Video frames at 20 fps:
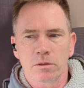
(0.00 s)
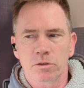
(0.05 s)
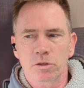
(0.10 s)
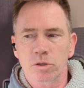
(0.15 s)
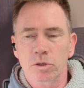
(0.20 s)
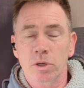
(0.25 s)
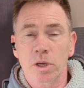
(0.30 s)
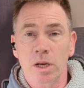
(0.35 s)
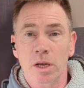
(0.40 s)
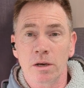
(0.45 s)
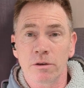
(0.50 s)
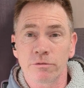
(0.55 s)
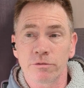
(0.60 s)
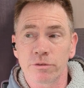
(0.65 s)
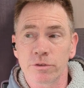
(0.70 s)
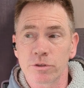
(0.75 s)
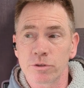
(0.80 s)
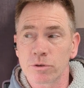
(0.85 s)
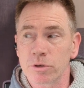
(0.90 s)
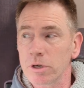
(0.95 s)
took it out
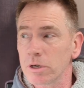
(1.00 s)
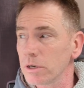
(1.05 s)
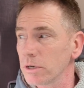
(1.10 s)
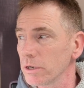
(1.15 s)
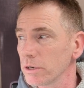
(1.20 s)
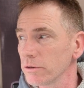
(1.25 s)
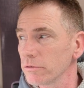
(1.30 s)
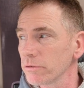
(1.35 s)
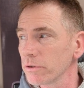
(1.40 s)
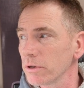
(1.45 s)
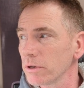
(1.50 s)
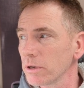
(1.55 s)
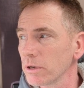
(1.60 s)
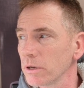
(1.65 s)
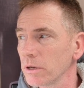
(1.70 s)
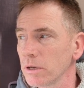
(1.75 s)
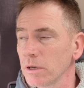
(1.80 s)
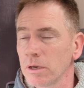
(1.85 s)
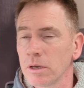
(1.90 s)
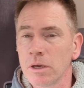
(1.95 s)
for a drive,
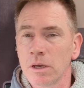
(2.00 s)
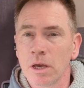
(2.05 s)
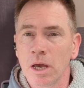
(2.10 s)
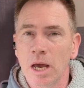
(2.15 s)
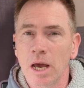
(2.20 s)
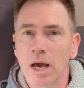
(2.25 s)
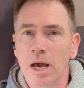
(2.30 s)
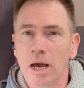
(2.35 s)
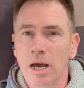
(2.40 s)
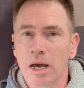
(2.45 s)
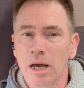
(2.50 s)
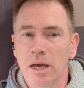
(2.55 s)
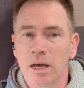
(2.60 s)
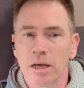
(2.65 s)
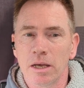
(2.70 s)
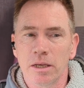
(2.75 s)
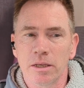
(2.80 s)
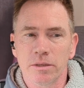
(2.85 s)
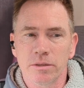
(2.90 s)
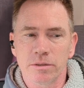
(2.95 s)

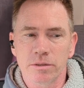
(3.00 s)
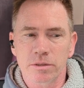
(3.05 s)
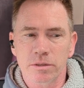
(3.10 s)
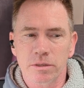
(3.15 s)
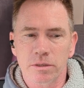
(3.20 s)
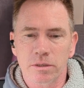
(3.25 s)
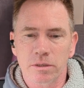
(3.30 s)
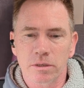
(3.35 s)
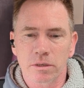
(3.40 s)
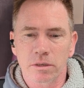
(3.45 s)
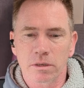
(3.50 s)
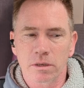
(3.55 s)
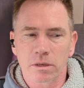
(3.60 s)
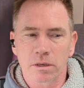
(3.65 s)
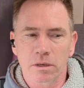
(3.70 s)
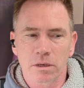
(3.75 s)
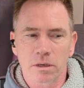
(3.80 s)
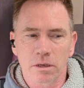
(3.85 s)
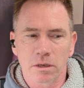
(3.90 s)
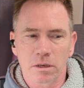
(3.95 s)
and
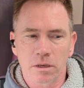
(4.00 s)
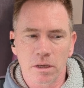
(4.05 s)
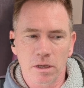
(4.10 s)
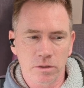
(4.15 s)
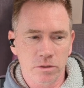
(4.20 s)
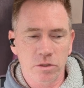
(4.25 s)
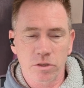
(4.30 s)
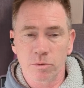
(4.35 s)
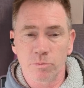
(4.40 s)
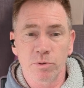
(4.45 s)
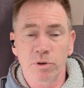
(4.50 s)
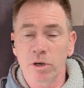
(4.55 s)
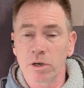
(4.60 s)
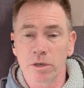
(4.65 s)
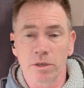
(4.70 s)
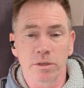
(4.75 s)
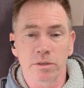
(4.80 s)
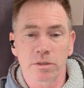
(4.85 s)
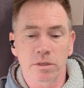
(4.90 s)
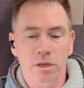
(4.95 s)

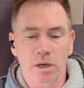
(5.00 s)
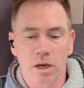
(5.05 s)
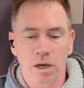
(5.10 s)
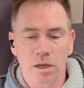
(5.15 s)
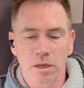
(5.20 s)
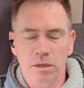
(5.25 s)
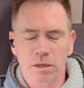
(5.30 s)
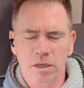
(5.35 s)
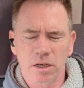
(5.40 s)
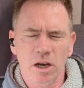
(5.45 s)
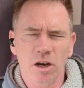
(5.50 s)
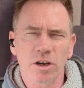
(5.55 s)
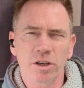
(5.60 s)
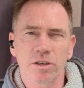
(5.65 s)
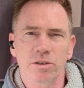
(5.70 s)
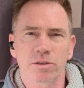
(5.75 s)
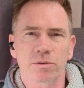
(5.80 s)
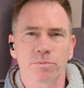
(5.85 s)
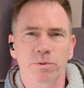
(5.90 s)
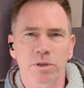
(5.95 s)
surprised, kind
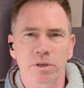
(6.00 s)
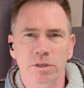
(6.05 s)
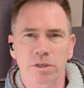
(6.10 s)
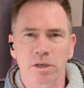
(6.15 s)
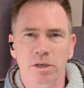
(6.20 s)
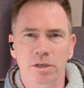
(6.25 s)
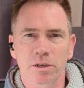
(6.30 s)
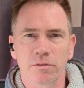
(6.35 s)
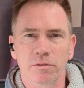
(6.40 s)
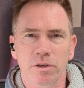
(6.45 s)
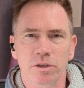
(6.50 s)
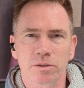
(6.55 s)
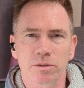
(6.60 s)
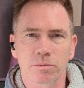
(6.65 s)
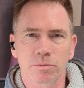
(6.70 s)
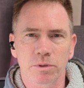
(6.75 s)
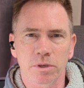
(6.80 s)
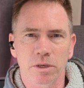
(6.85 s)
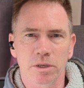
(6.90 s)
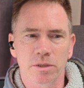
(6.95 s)
of surprised, kind of not
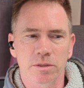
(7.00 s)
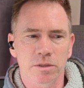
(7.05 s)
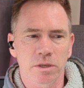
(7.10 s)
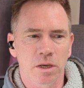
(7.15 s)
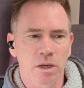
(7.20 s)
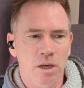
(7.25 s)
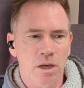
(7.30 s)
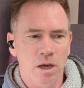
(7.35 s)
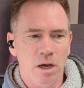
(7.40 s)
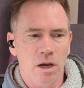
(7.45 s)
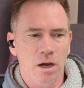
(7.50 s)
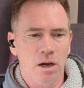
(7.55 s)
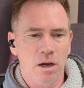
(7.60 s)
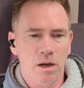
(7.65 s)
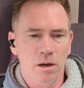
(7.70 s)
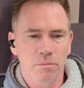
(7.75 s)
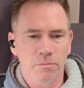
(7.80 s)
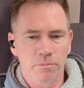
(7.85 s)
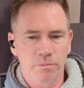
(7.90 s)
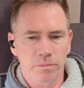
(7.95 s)
surprised.
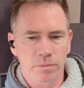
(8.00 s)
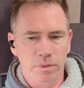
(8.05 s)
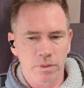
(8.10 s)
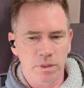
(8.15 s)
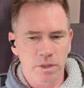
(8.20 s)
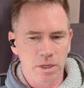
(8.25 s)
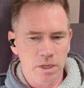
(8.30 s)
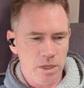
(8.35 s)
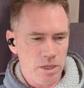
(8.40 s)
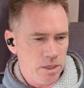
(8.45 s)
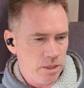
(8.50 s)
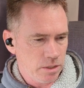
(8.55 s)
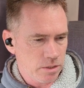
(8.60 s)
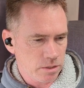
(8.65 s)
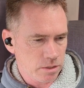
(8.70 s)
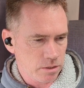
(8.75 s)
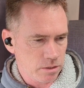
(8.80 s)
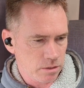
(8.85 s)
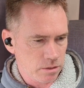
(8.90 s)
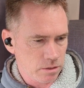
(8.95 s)
The
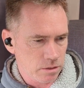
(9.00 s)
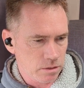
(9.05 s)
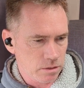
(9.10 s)
heat